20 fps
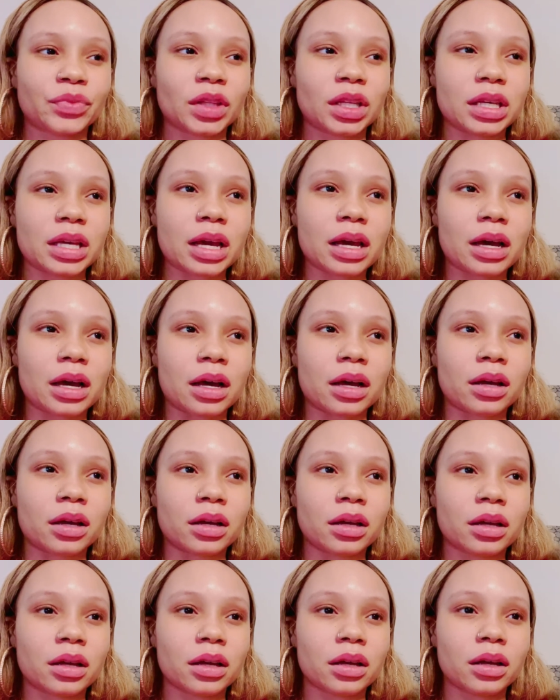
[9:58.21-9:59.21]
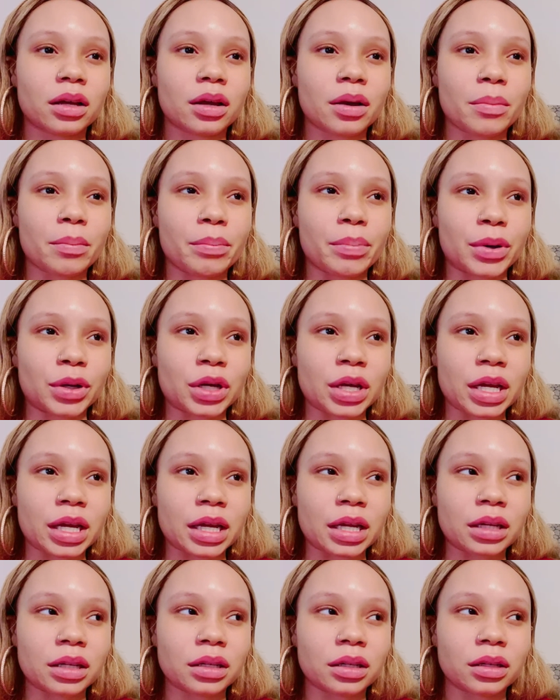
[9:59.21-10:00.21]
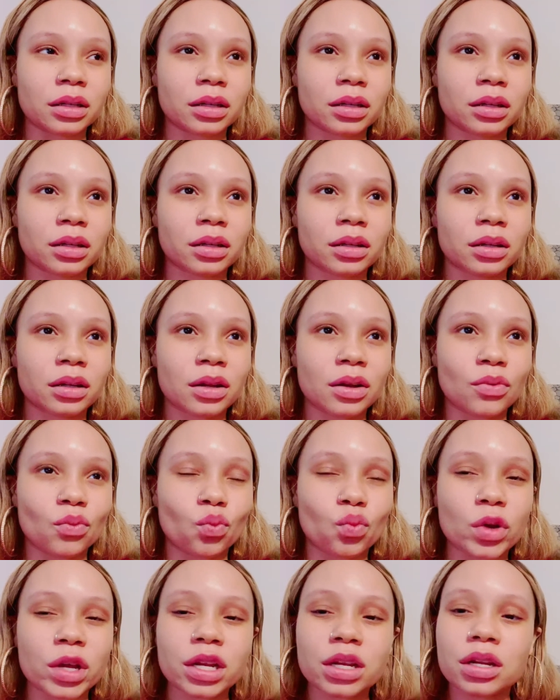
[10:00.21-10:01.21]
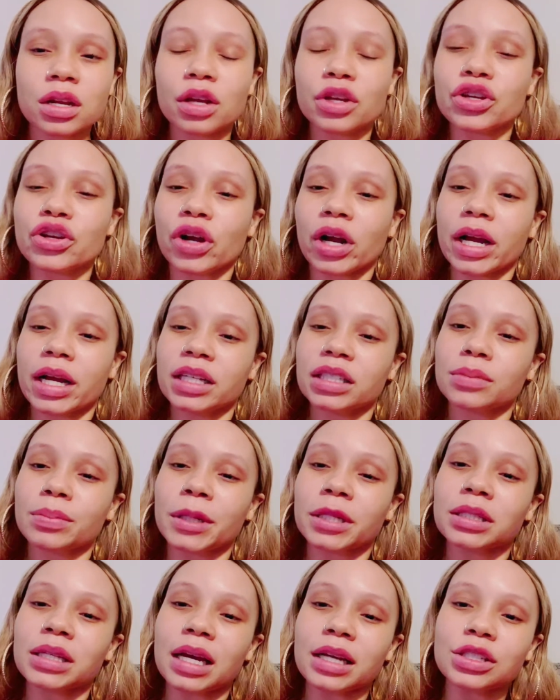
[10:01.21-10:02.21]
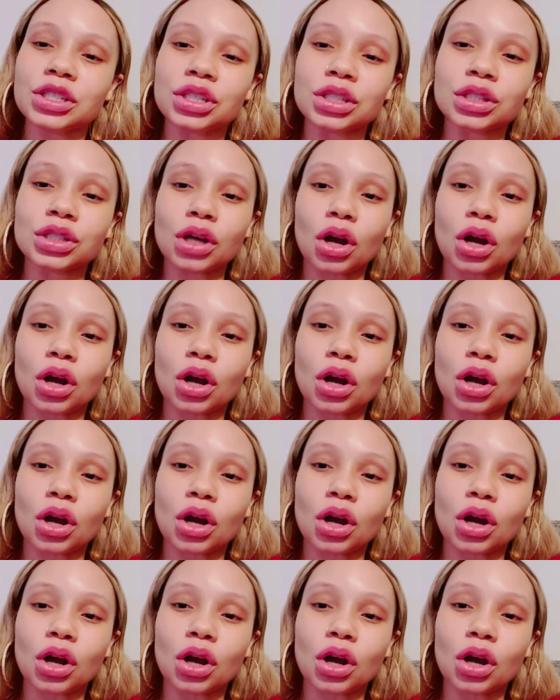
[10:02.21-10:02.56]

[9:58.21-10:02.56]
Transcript: yeah but when your expectations